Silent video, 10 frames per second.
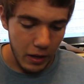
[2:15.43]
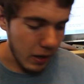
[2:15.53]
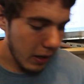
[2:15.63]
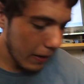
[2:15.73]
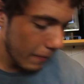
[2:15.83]

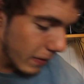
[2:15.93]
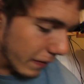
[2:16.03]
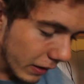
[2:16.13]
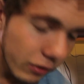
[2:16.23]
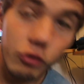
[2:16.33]

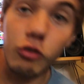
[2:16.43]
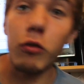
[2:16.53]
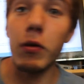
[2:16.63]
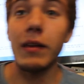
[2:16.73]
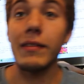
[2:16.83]
and I can
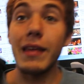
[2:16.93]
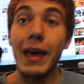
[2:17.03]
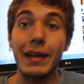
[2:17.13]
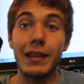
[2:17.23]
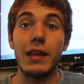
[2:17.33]
show you
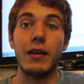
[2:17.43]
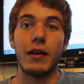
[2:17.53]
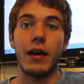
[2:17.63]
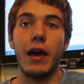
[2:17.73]
exactly